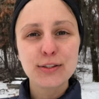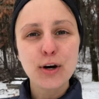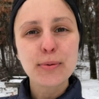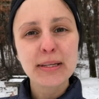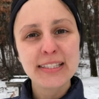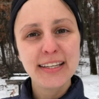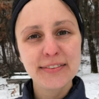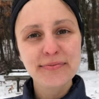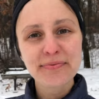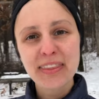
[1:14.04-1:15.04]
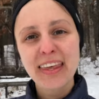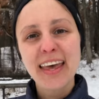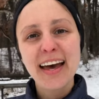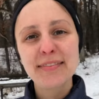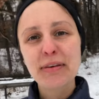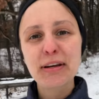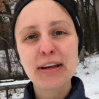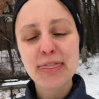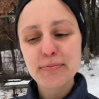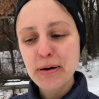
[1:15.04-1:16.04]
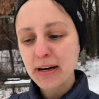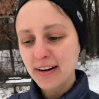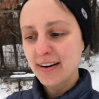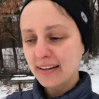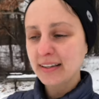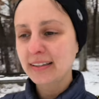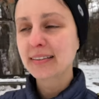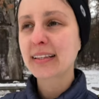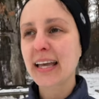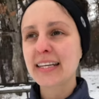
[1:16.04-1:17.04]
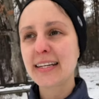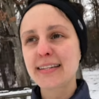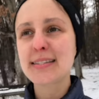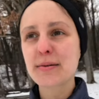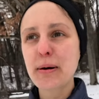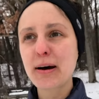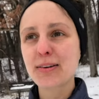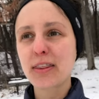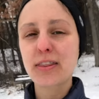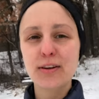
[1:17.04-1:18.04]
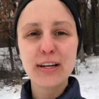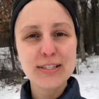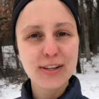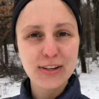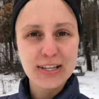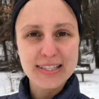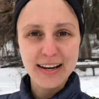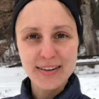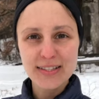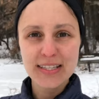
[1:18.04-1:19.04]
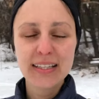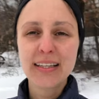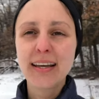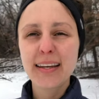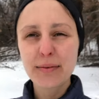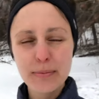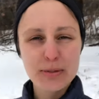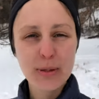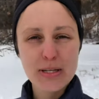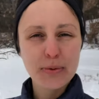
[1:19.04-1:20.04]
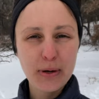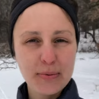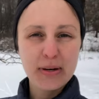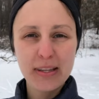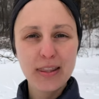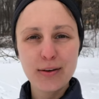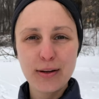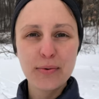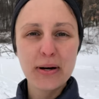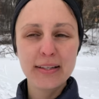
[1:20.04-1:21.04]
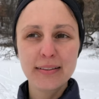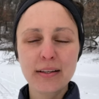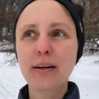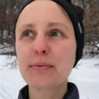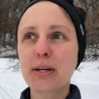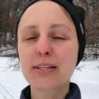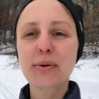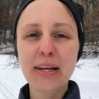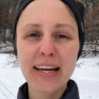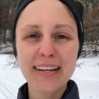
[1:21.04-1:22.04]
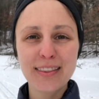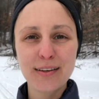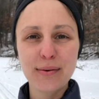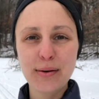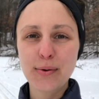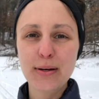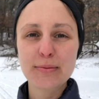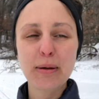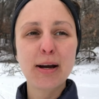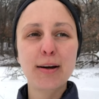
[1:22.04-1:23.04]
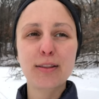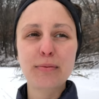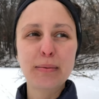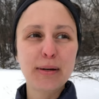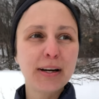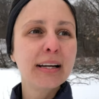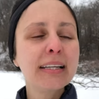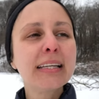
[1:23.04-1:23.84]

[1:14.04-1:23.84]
Dobre dien. I'm here at the park and it is about 30 degrees out, anywhere between 21 and 31, and oh, no, I'm sorry, 29 and 31 according to my car thermometer.